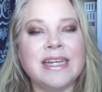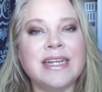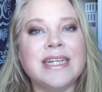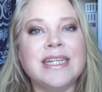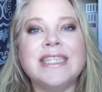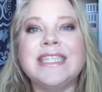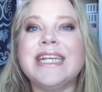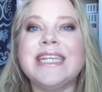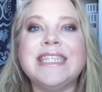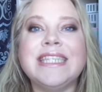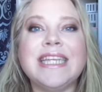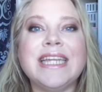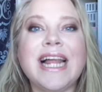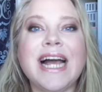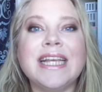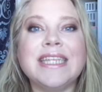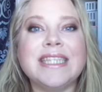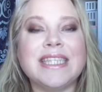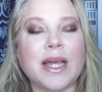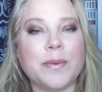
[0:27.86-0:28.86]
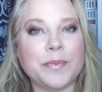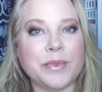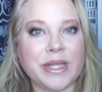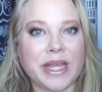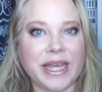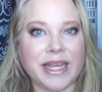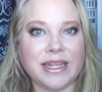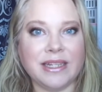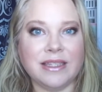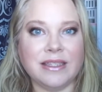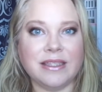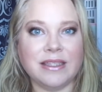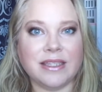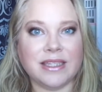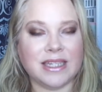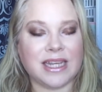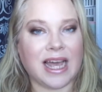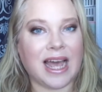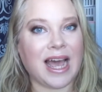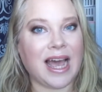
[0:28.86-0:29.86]
Since the last update
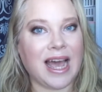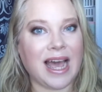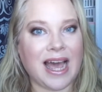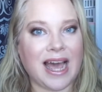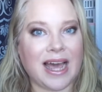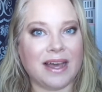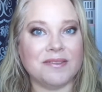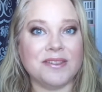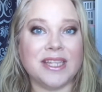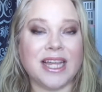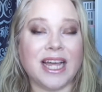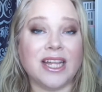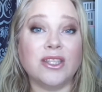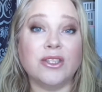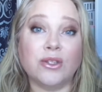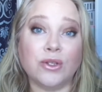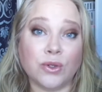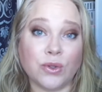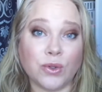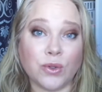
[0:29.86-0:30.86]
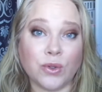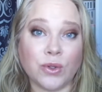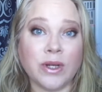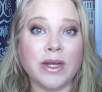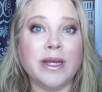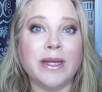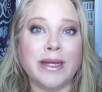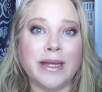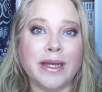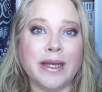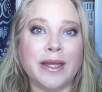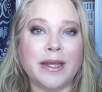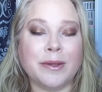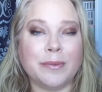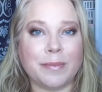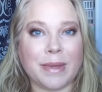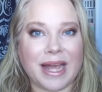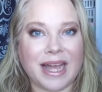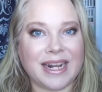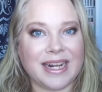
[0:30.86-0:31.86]
I have done 2
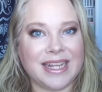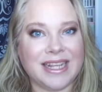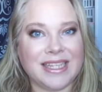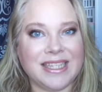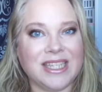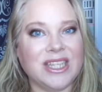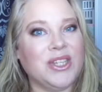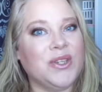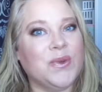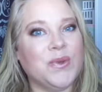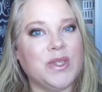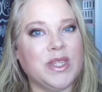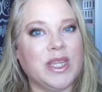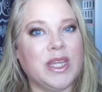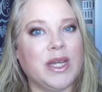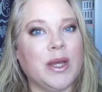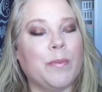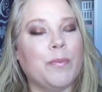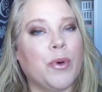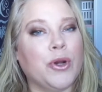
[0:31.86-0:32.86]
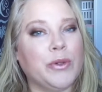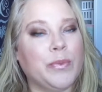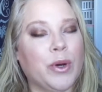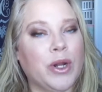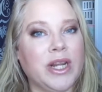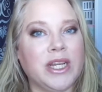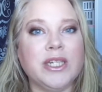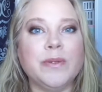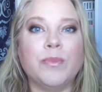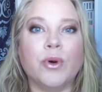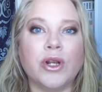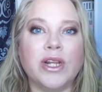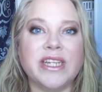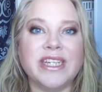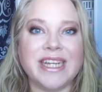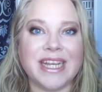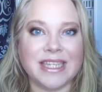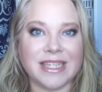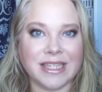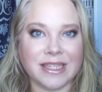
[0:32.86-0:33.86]
manis using Project Polish
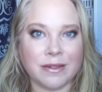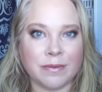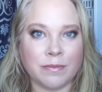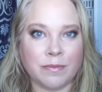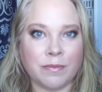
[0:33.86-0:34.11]
polishes.